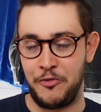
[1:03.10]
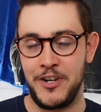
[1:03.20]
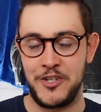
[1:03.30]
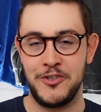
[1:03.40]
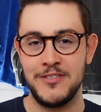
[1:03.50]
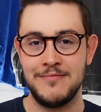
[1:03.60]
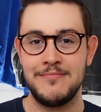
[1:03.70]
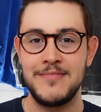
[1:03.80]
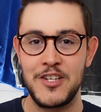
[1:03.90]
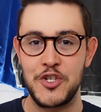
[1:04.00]
official.
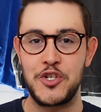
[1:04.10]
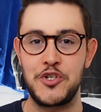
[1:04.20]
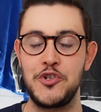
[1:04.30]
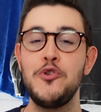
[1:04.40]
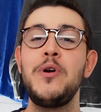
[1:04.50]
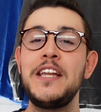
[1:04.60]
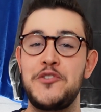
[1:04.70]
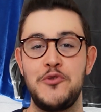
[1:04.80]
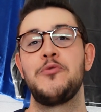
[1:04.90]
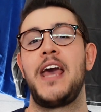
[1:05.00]
Stewie
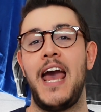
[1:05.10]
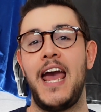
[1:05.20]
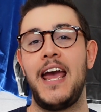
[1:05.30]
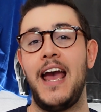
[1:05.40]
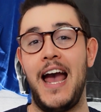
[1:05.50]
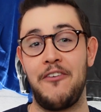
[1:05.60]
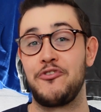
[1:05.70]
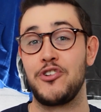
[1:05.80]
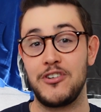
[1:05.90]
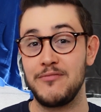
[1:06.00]
2K,
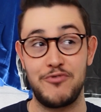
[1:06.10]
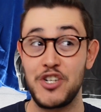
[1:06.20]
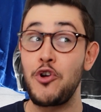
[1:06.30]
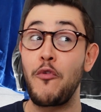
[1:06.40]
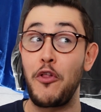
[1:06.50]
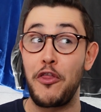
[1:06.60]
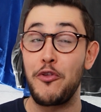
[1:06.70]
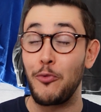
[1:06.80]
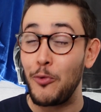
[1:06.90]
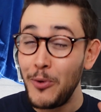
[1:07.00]
after just over
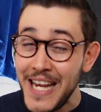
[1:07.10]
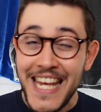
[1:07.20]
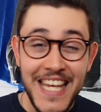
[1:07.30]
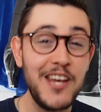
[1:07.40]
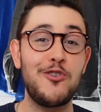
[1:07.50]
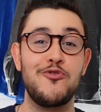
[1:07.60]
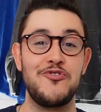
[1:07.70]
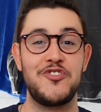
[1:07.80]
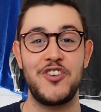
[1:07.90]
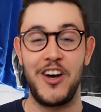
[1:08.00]
three
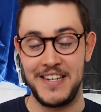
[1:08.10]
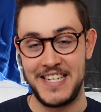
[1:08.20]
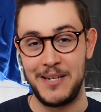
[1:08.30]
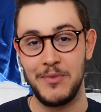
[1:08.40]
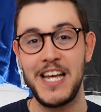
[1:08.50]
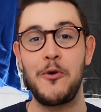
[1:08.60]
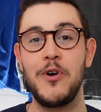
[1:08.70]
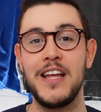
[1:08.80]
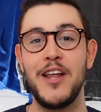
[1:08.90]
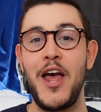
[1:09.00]
years on Team
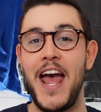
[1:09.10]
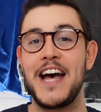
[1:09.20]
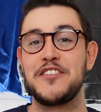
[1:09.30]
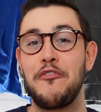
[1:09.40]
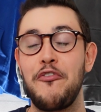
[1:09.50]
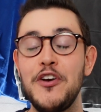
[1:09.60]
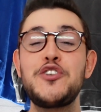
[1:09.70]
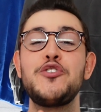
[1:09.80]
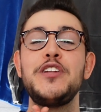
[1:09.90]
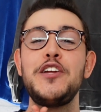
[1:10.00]
Liquid, has
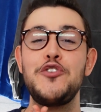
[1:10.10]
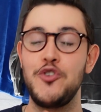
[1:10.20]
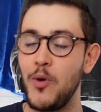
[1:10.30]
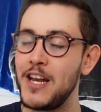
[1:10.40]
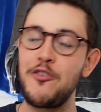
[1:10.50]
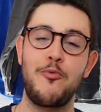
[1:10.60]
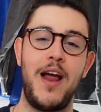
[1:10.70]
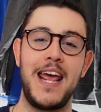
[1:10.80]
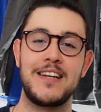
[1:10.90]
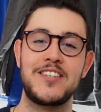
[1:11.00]
officially joined the
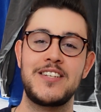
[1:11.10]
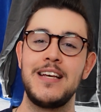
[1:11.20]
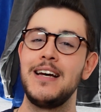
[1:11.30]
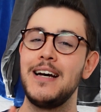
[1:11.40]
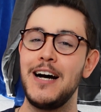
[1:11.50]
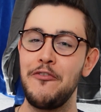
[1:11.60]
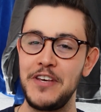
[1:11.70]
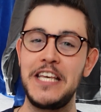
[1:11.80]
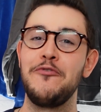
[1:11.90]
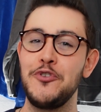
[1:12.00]
ranks of
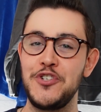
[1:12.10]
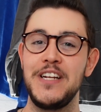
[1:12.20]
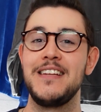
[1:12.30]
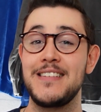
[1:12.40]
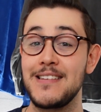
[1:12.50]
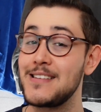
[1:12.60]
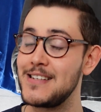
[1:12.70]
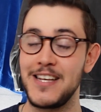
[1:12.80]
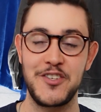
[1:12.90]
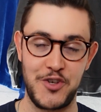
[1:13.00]
Evil Genius's
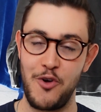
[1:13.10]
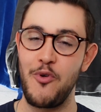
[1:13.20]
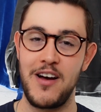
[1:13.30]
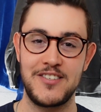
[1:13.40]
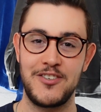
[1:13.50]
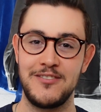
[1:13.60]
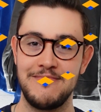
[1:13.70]
CSGO roster.